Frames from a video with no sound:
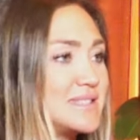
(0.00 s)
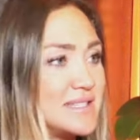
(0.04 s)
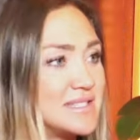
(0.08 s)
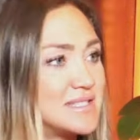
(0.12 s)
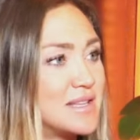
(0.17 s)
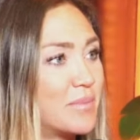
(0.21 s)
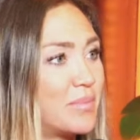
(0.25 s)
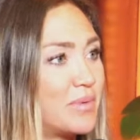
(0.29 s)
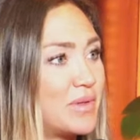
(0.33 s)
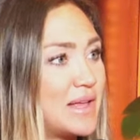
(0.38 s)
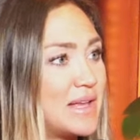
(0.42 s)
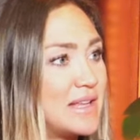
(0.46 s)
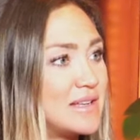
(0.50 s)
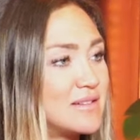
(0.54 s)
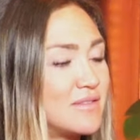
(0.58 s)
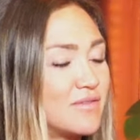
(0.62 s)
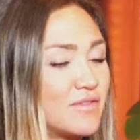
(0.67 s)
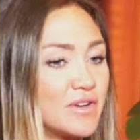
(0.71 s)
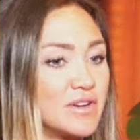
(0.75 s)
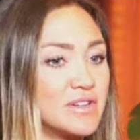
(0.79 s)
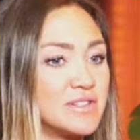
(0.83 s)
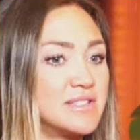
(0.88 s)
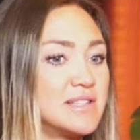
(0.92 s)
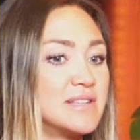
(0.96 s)
disciplined
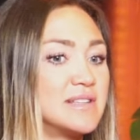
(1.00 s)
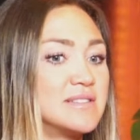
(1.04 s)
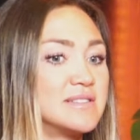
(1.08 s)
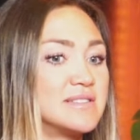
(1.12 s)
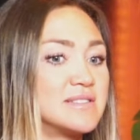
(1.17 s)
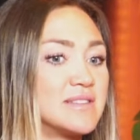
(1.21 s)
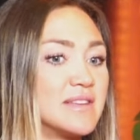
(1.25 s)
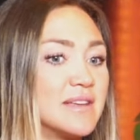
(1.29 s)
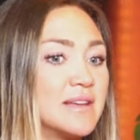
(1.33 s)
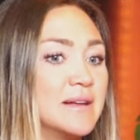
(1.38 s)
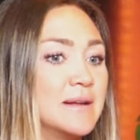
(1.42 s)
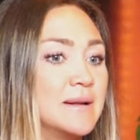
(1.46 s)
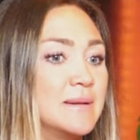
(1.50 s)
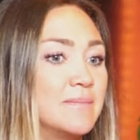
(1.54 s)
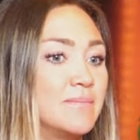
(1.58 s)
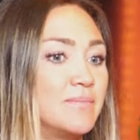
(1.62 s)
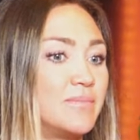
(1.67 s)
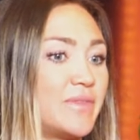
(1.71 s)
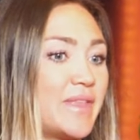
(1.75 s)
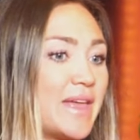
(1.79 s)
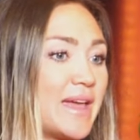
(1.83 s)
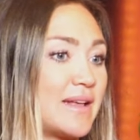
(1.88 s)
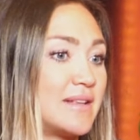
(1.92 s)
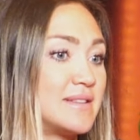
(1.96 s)
versus
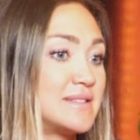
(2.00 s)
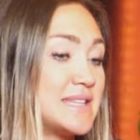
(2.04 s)
like